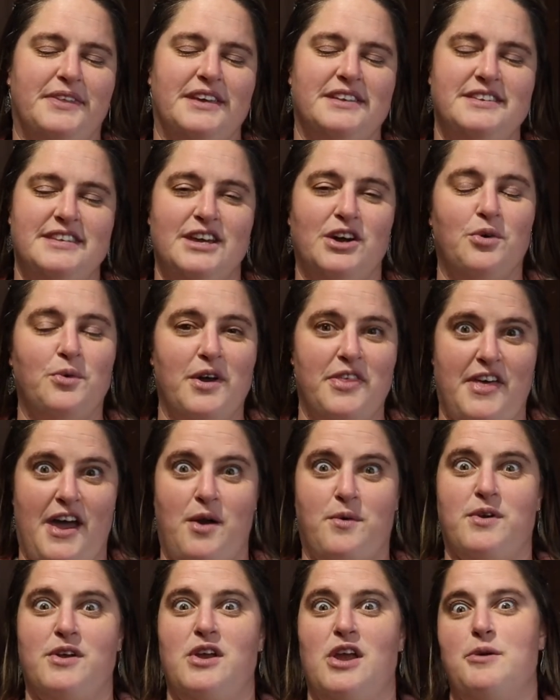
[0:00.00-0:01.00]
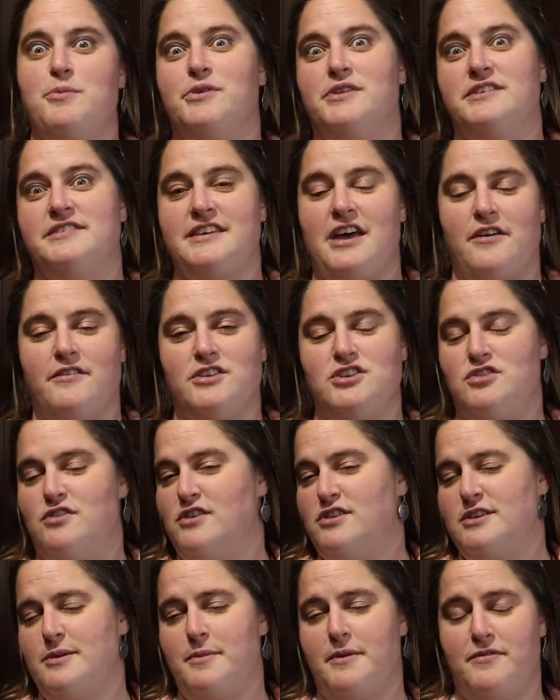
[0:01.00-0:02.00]
deal with that. Were you able to salvage
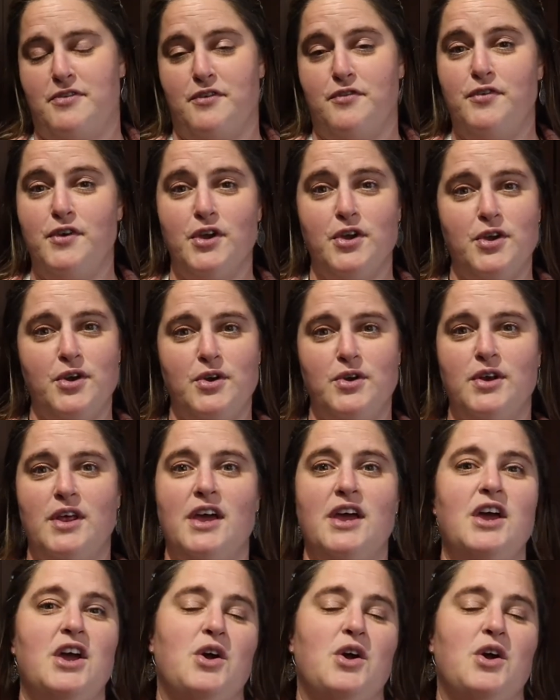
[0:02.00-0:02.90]
some of the food?